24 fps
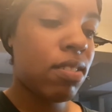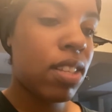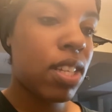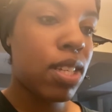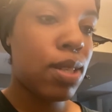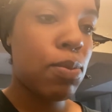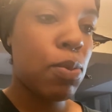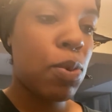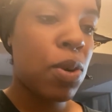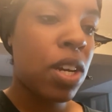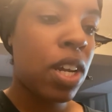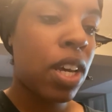
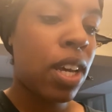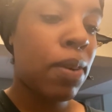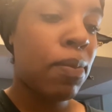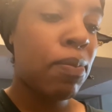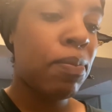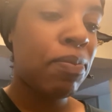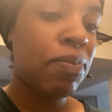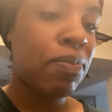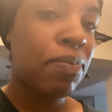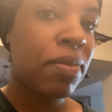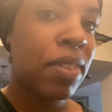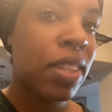this morning,
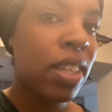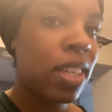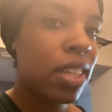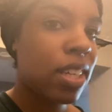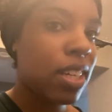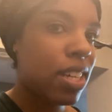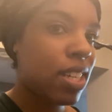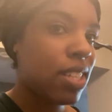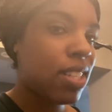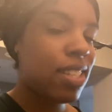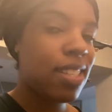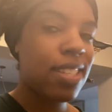
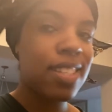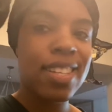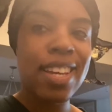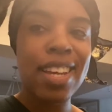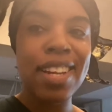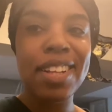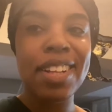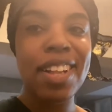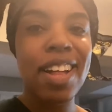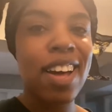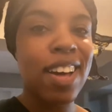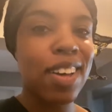because it's
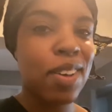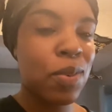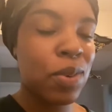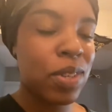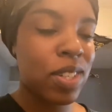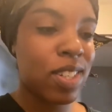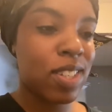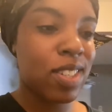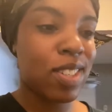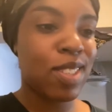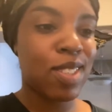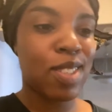10 o'clock,
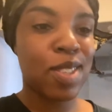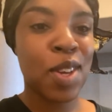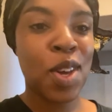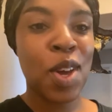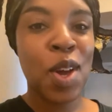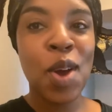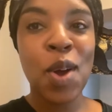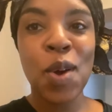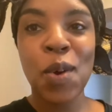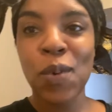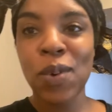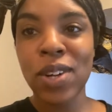which is
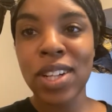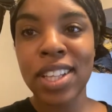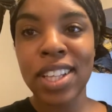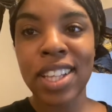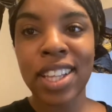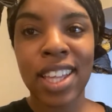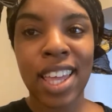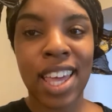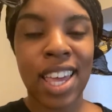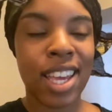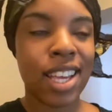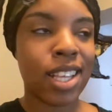really
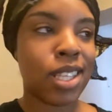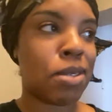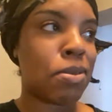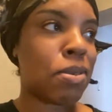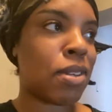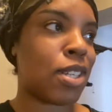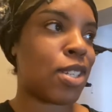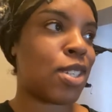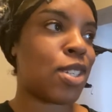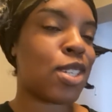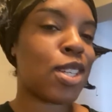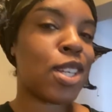late. It's
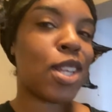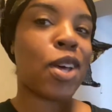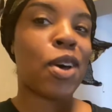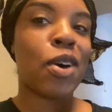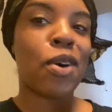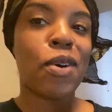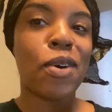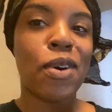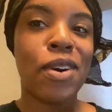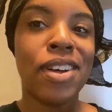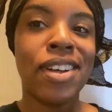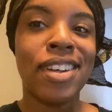been a
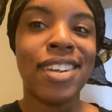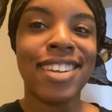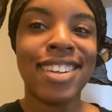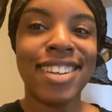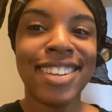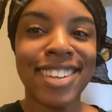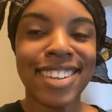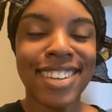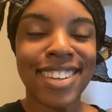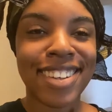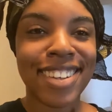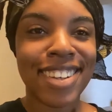slow
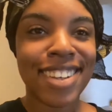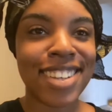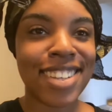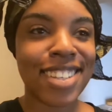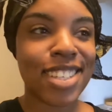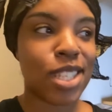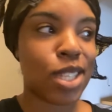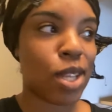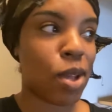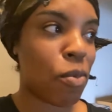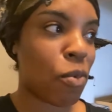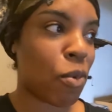
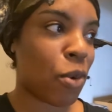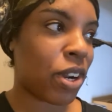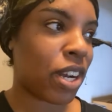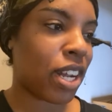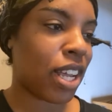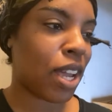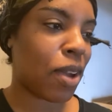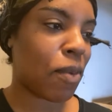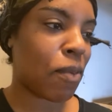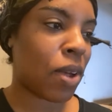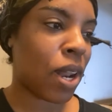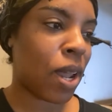
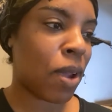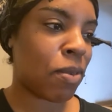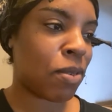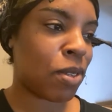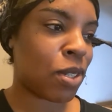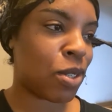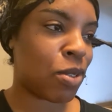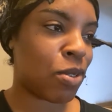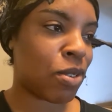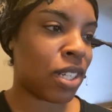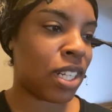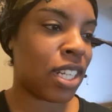morning, but I'm
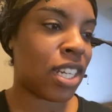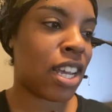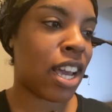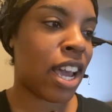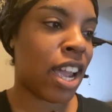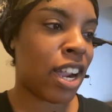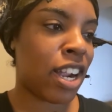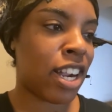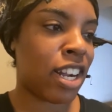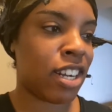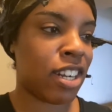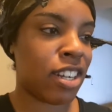just really
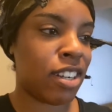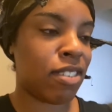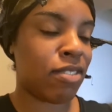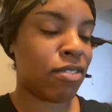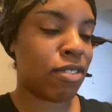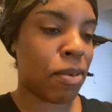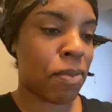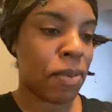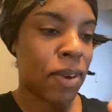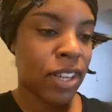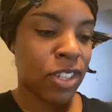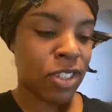tired
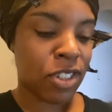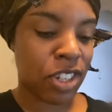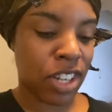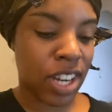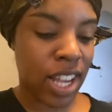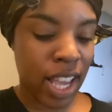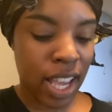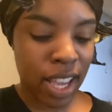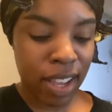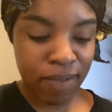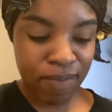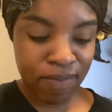from
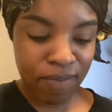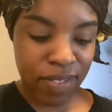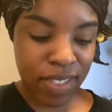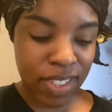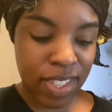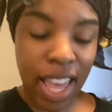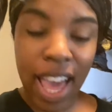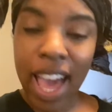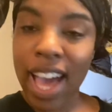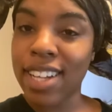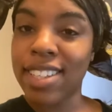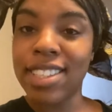yesterday's
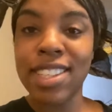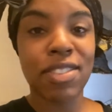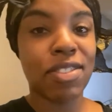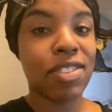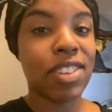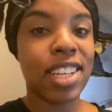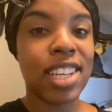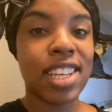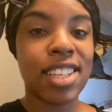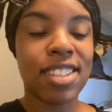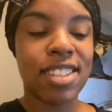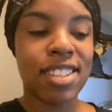
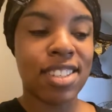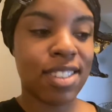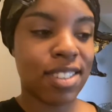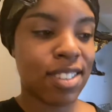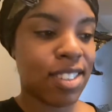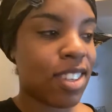activities.